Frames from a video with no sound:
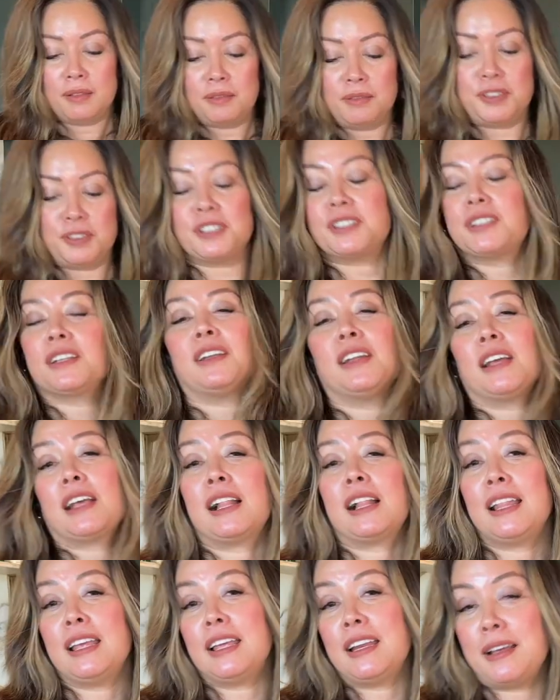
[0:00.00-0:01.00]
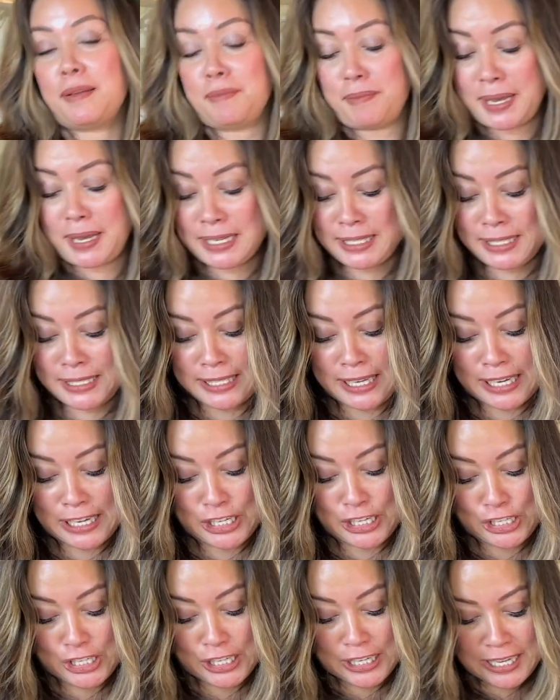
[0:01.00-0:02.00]
Just gonna clean up my
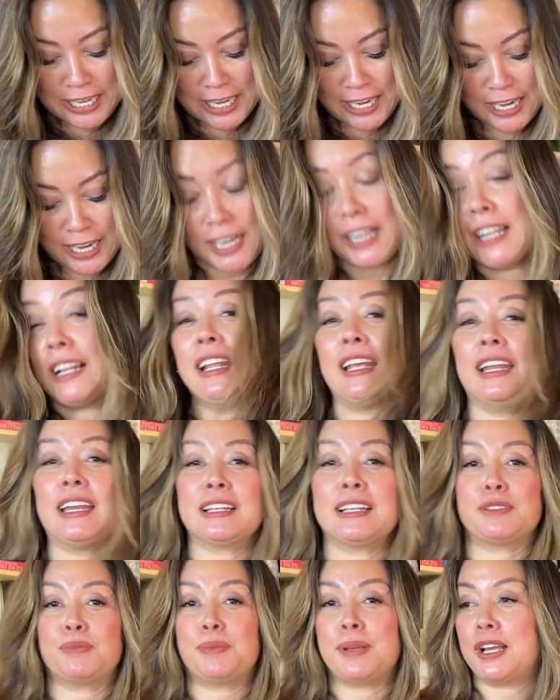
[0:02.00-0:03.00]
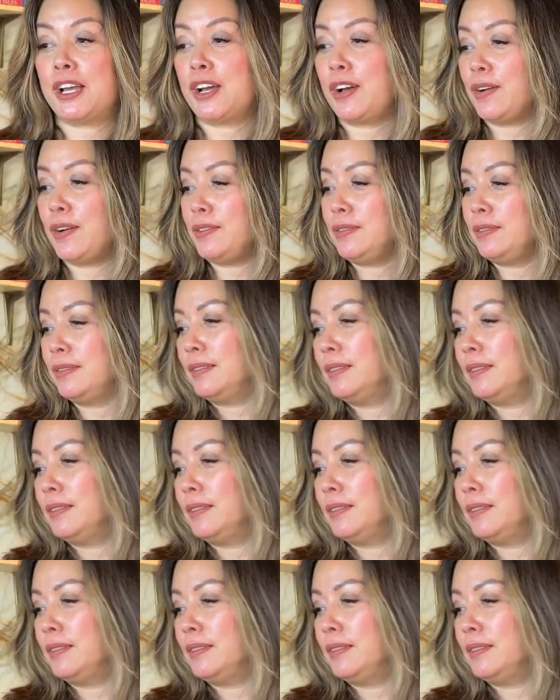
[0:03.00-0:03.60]
station here. Clean as we go.